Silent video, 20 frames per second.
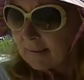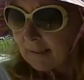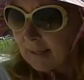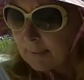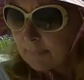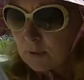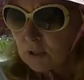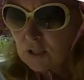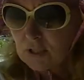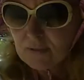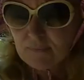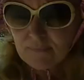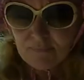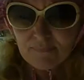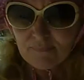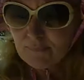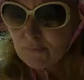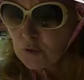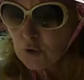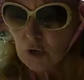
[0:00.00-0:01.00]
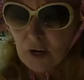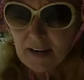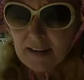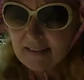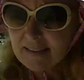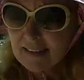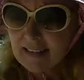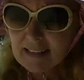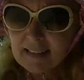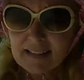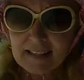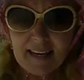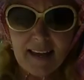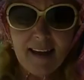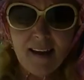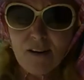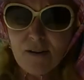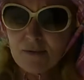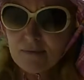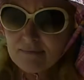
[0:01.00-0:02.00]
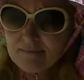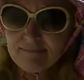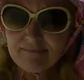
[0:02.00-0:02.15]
I'm just trying things out,